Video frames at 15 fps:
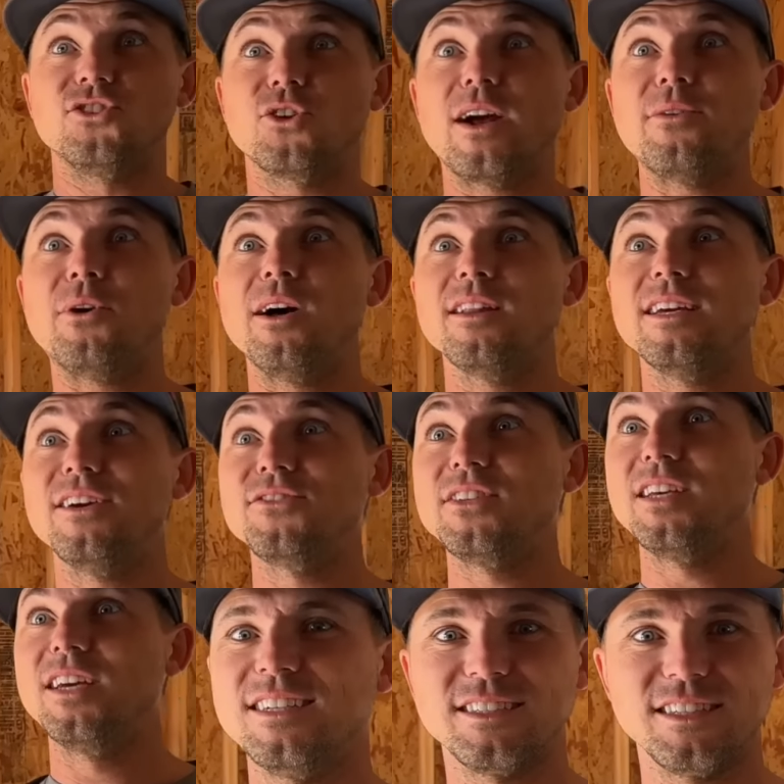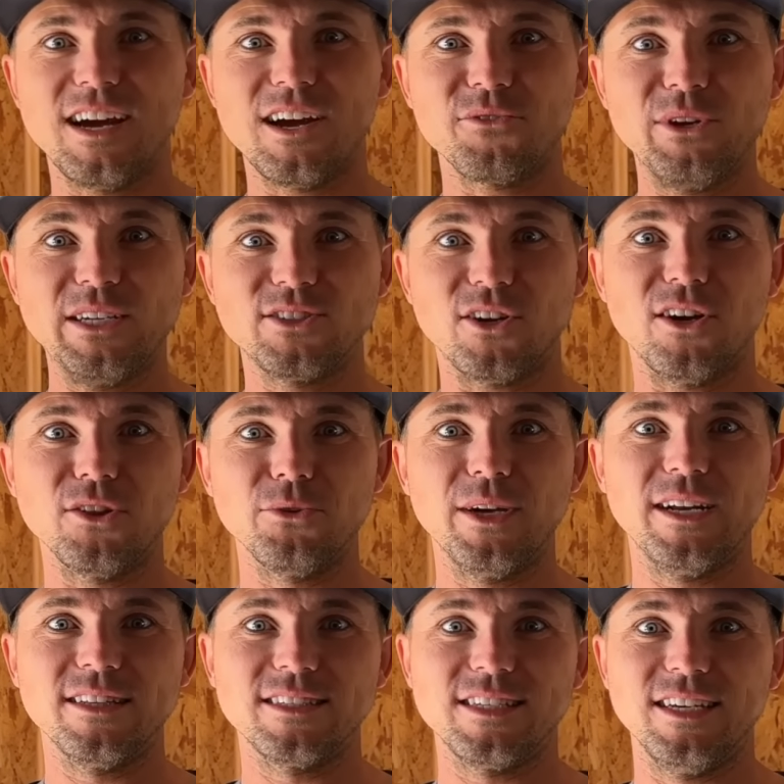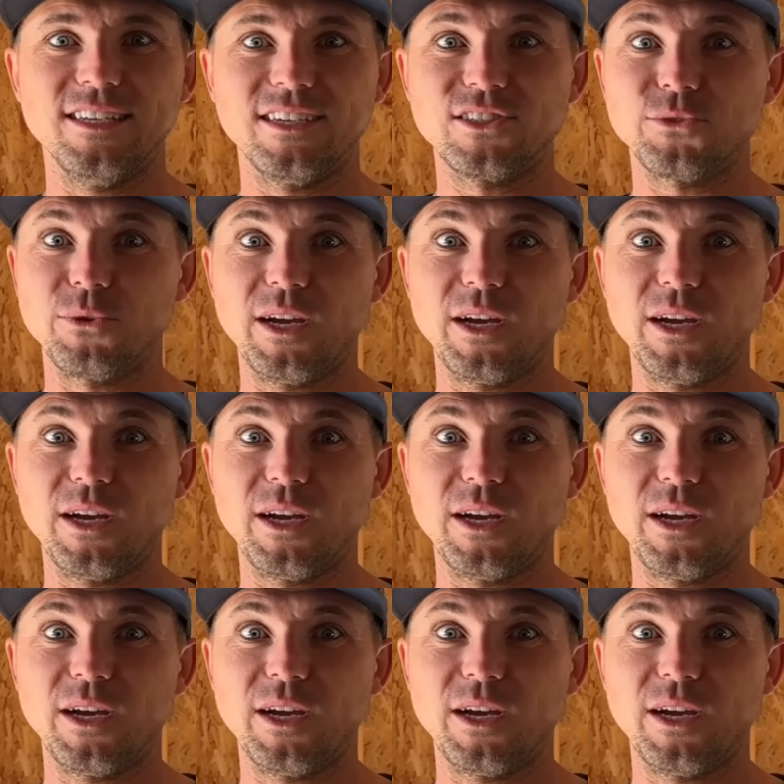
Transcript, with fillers: drywall lift does not reach all the way to the ceiling, so we